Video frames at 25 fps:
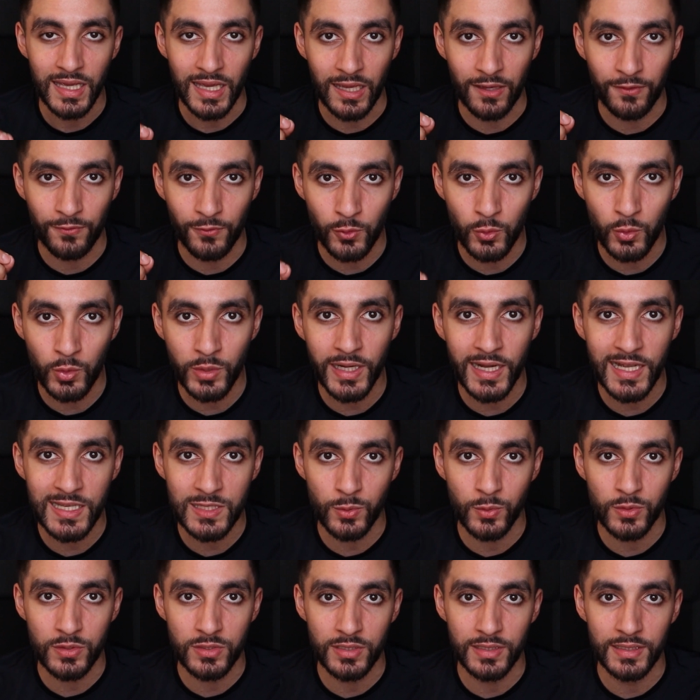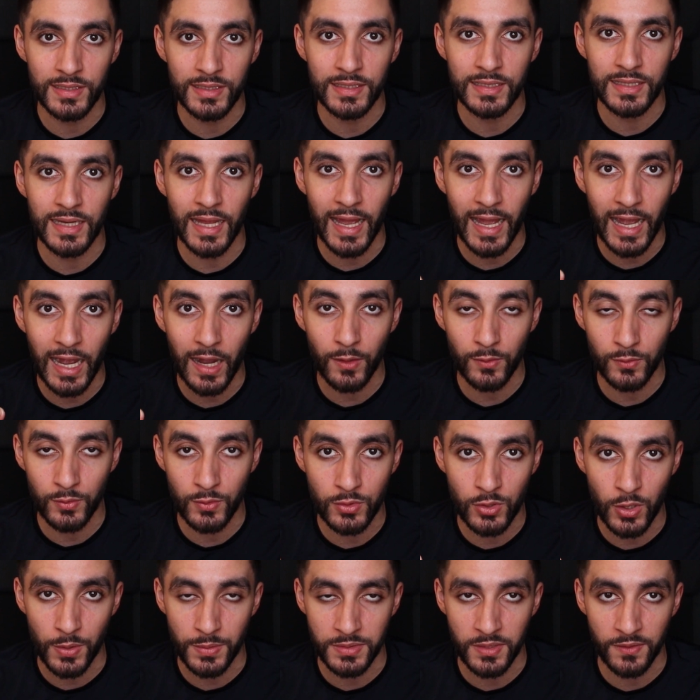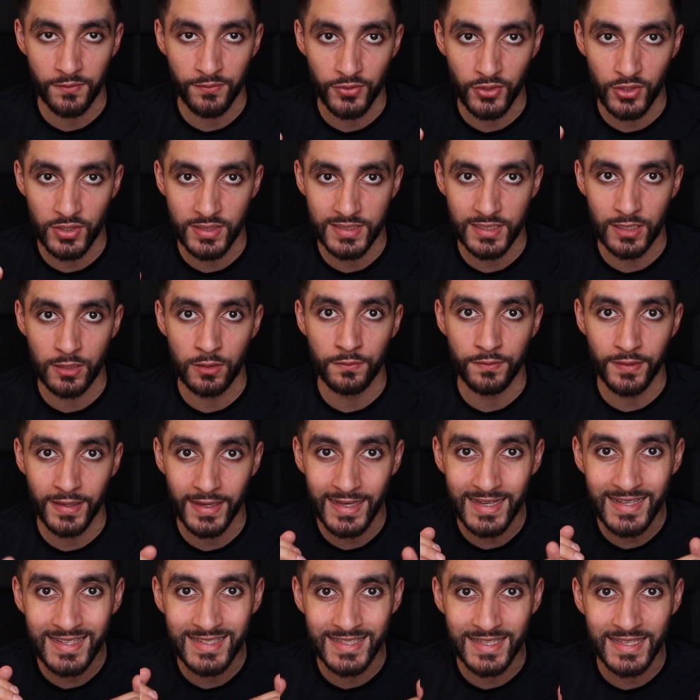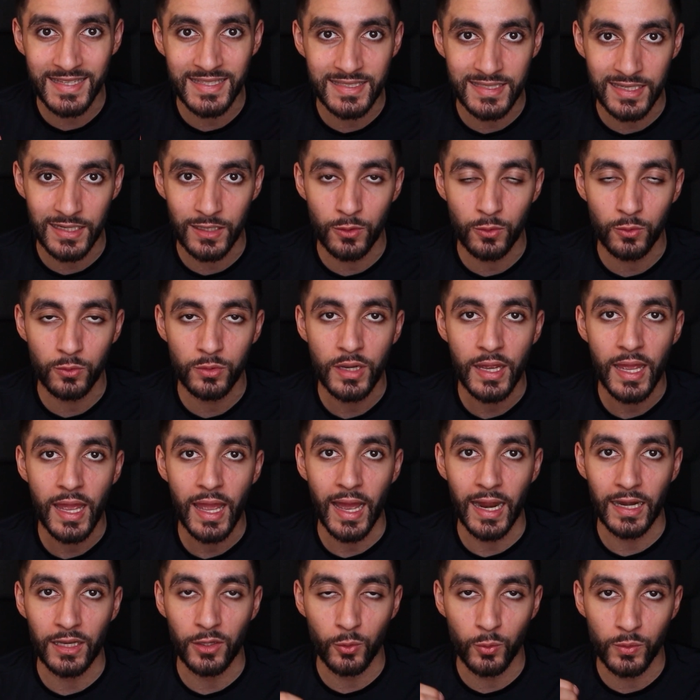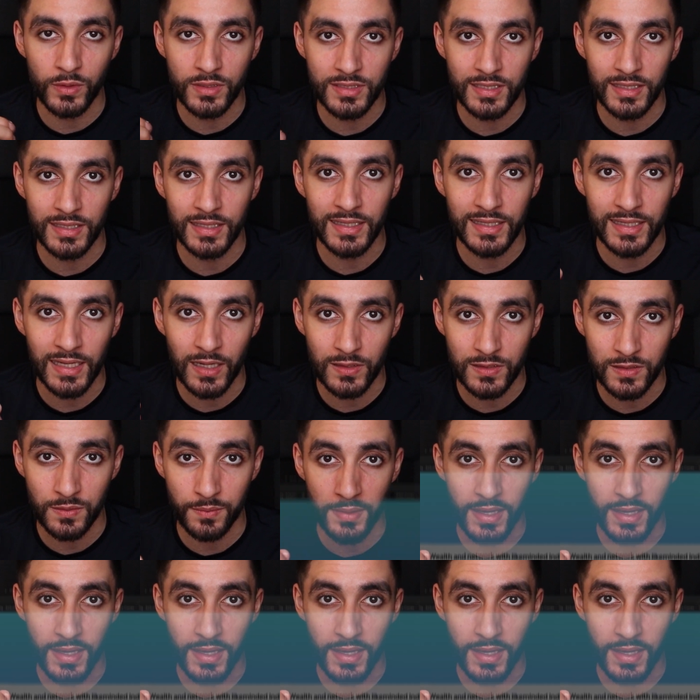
if you guys want to learn how to dropship for yourself in detail and you want to learn how to